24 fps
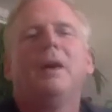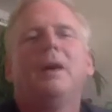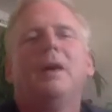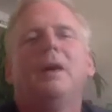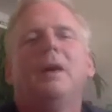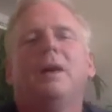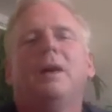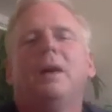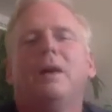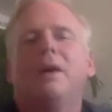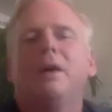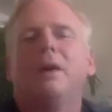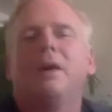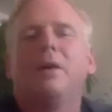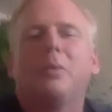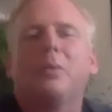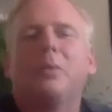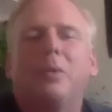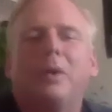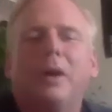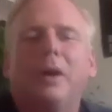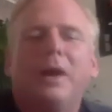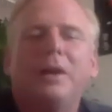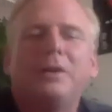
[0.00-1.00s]
All
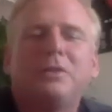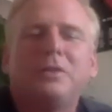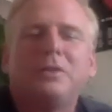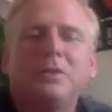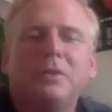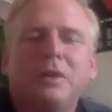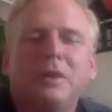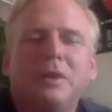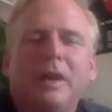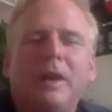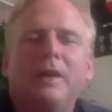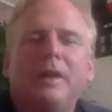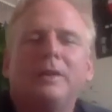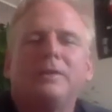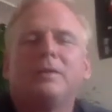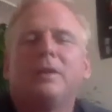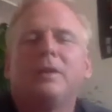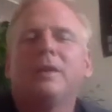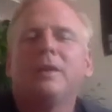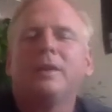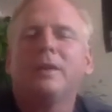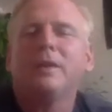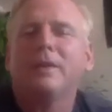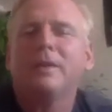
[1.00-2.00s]
right, you guys.
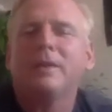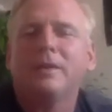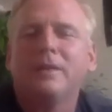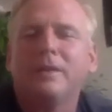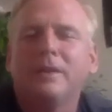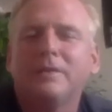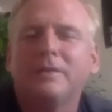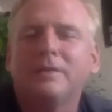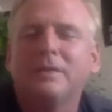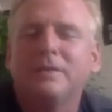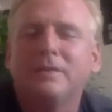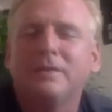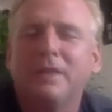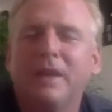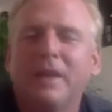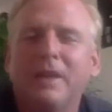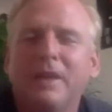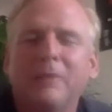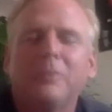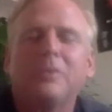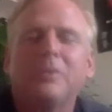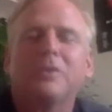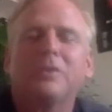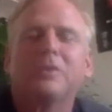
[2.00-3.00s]
This is it.
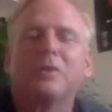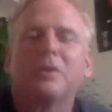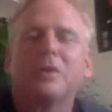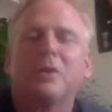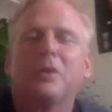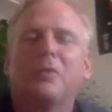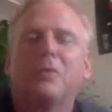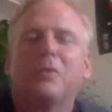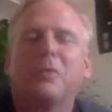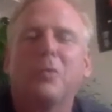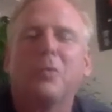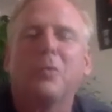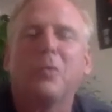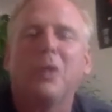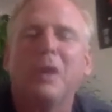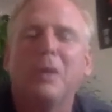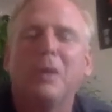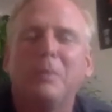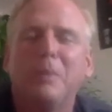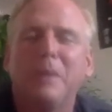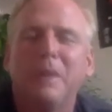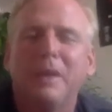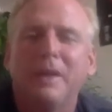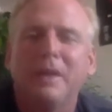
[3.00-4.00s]
We're just going to go for 1
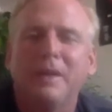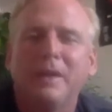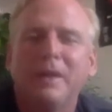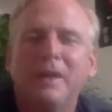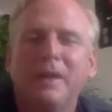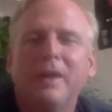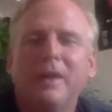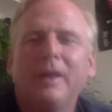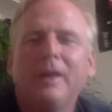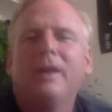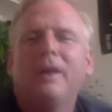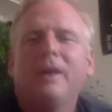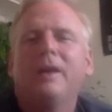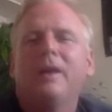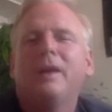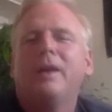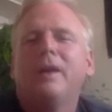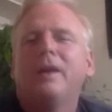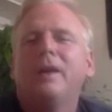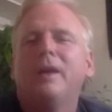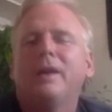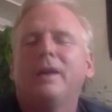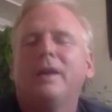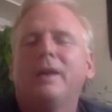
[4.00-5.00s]
minute.
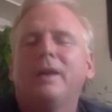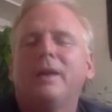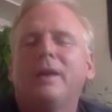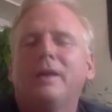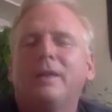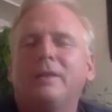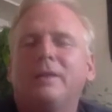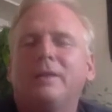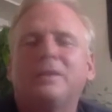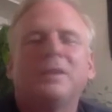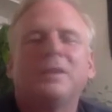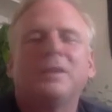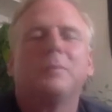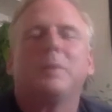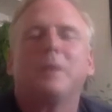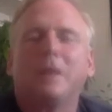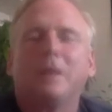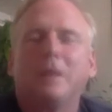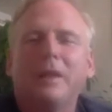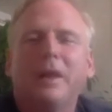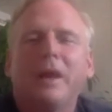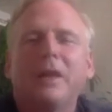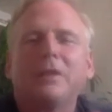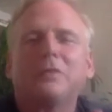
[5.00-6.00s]
This is going to be the
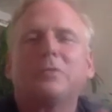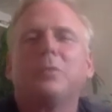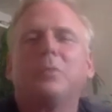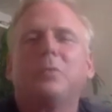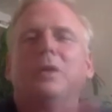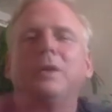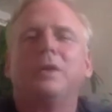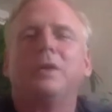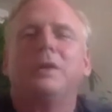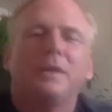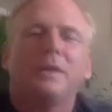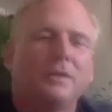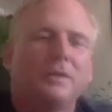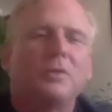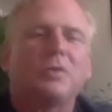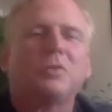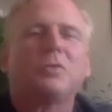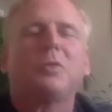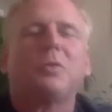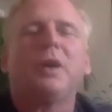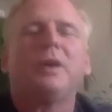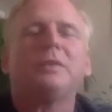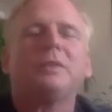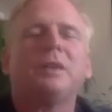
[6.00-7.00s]
last one. Get the
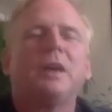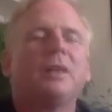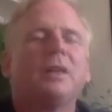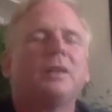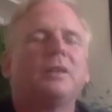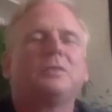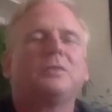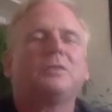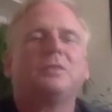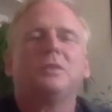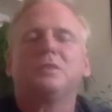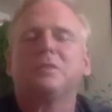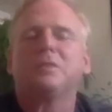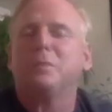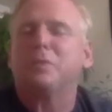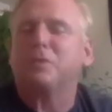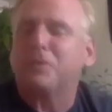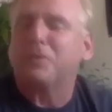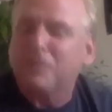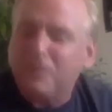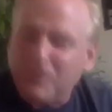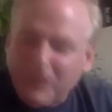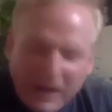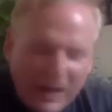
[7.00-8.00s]
stress out of the system as
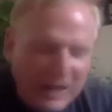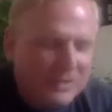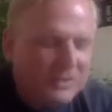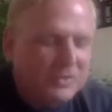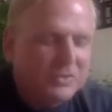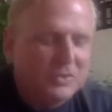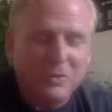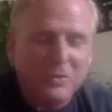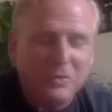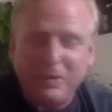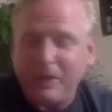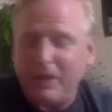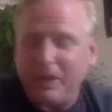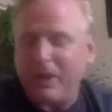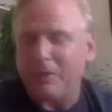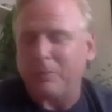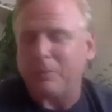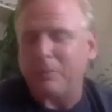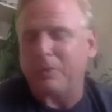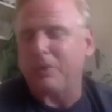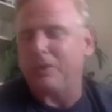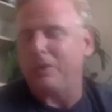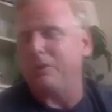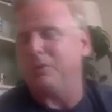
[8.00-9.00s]
fast as you can.
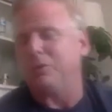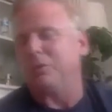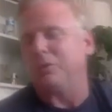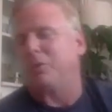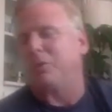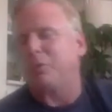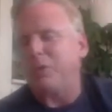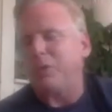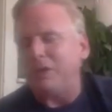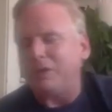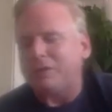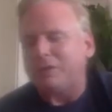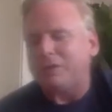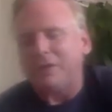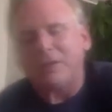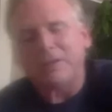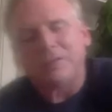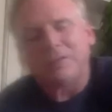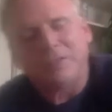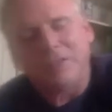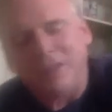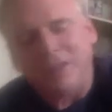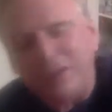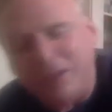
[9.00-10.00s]
We're going to do
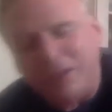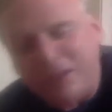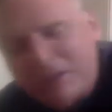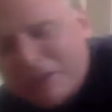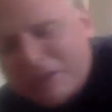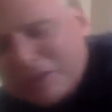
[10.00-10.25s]
360 knees.